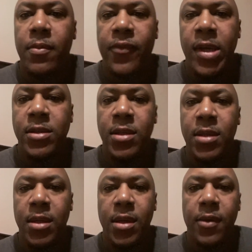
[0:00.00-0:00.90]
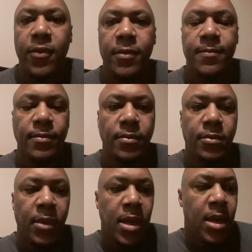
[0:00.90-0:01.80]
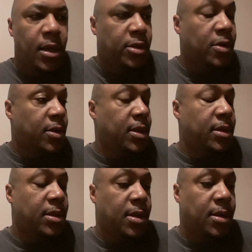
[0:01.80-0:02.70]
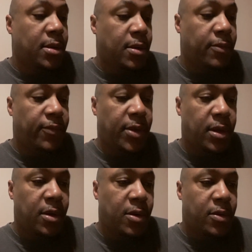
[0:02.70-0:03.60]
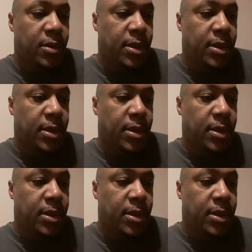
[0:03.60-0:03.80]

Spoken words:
Face just look different. So this video